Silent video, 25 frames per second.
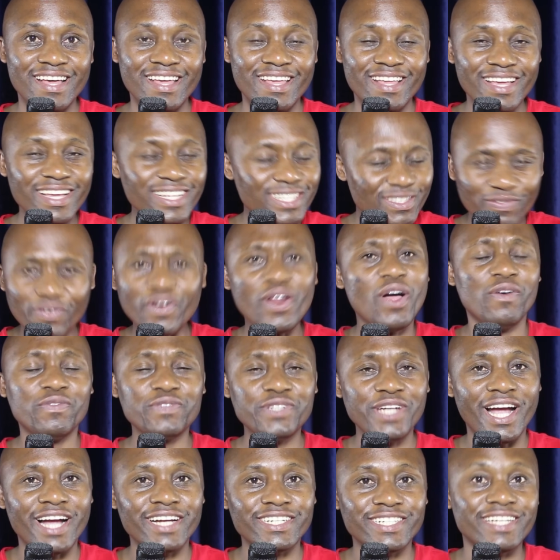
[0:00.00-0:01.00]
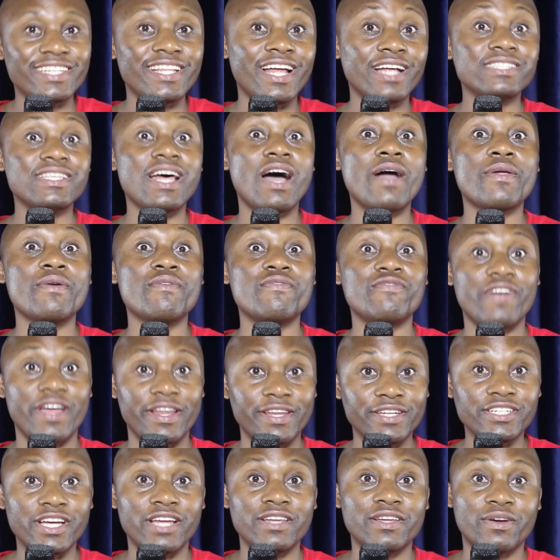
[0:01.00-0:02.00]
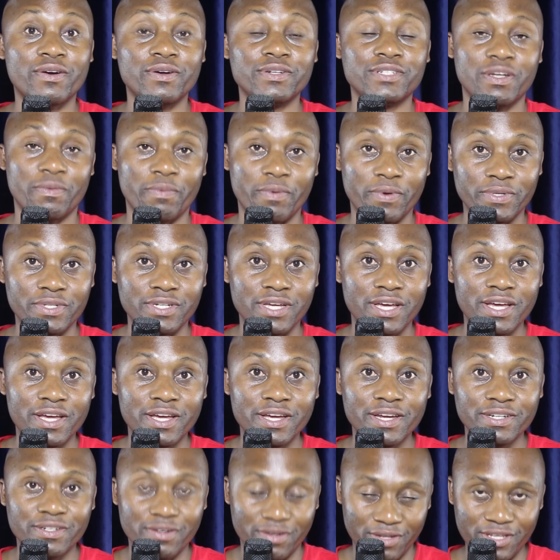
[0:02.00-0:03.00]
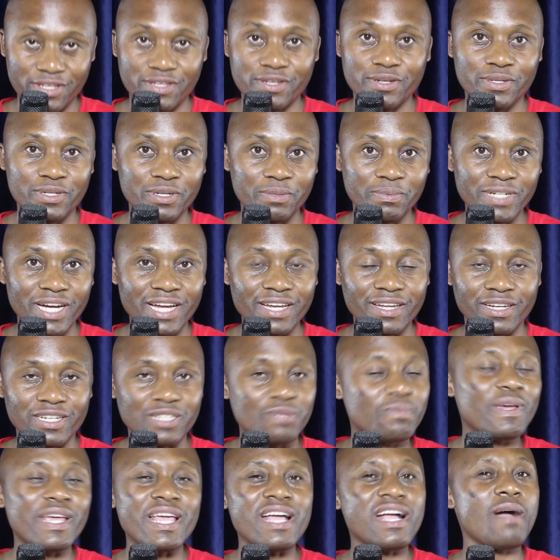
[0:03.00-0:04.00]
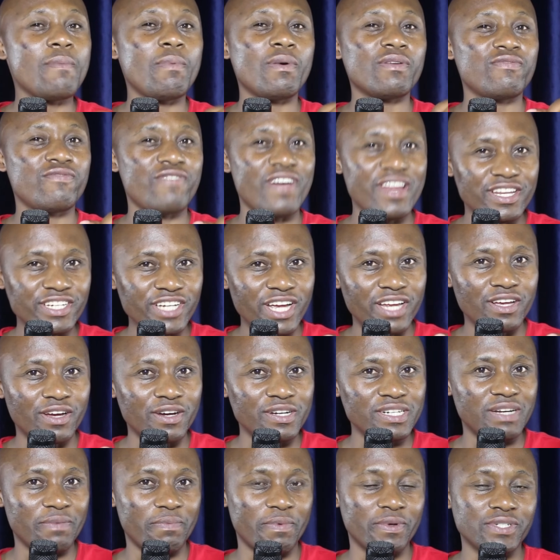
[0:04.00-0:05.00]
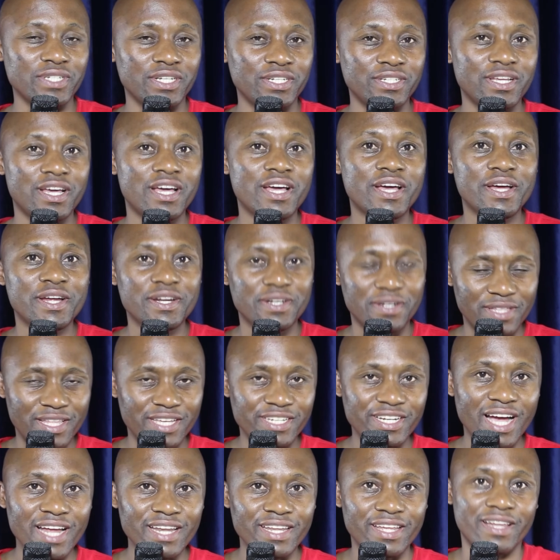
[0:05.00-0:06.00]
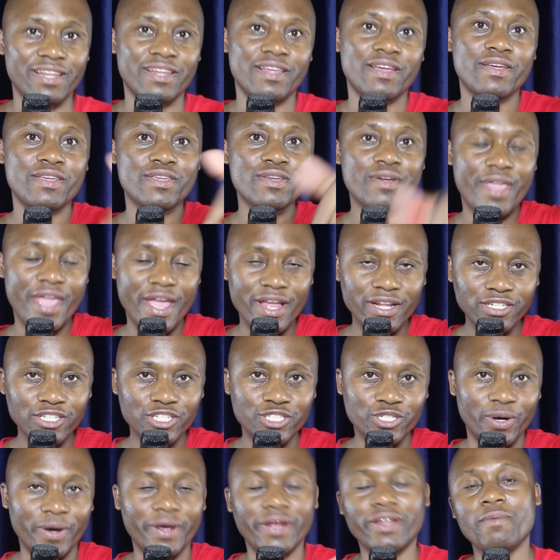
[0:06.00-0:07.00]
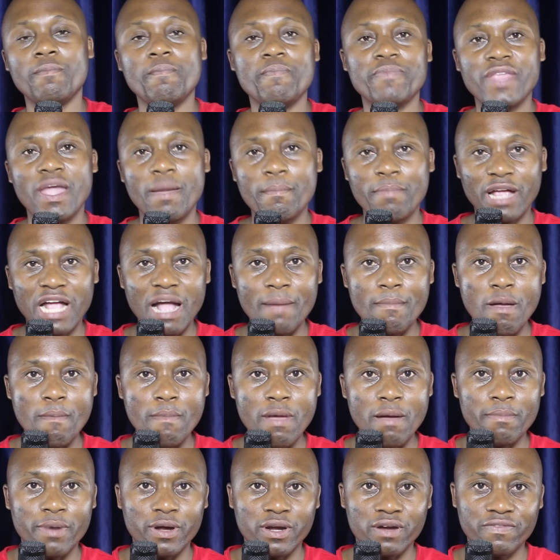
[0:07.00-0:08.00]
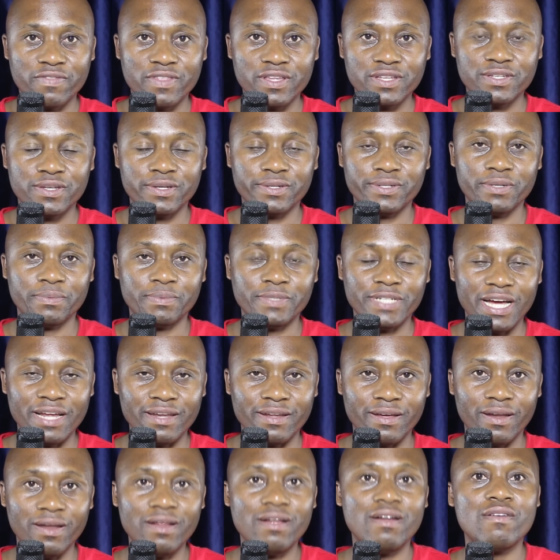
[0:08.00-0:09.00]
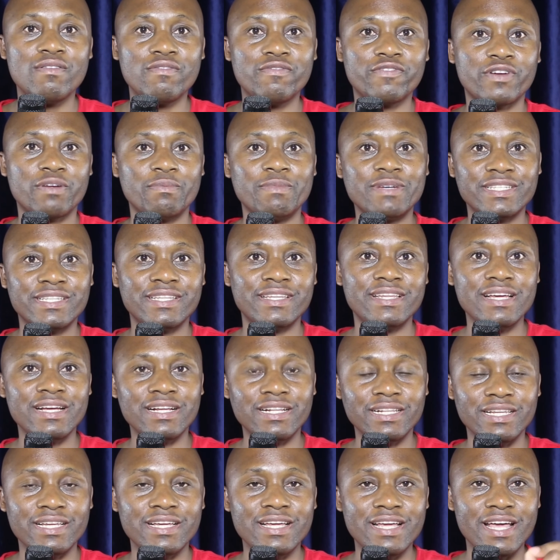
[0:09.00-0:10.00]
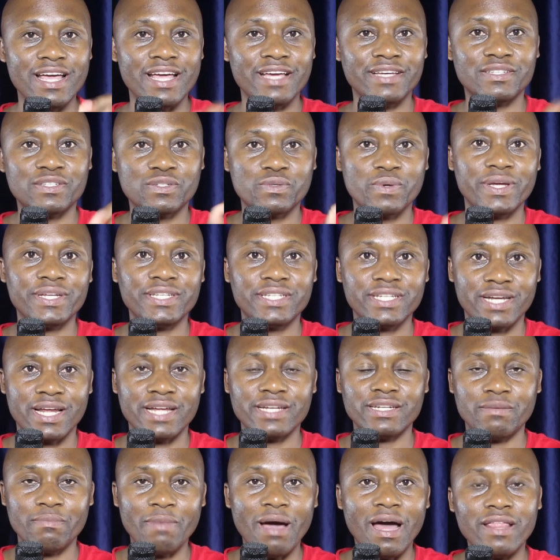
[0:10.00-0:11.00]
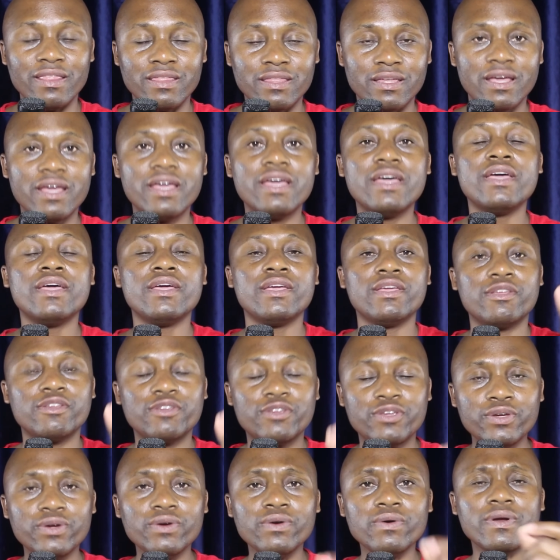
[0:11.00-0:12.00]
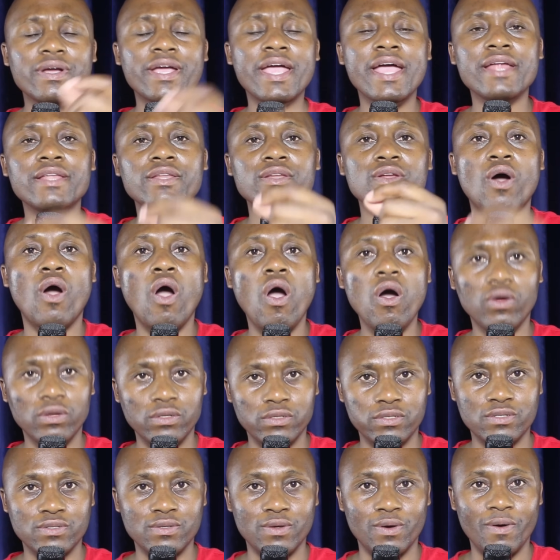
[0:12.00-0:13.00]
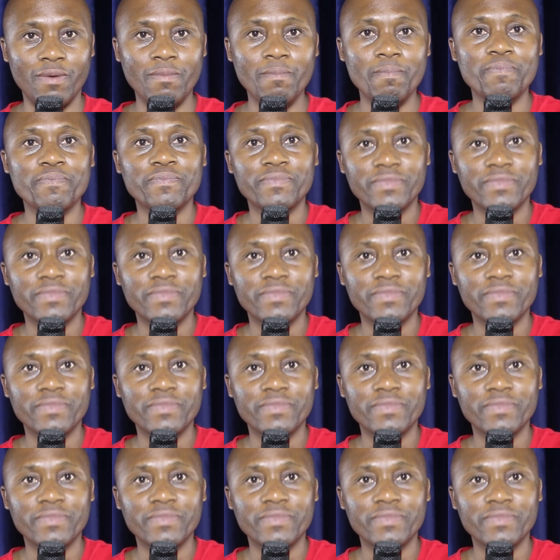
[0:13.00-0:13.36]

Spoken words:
it's free of charge, and that's how you financially contribute to this YouTube channel. Speaking about financially contribution to the channel, you can become a member of this YouTube channel from as little as 20 Rand a month. You can also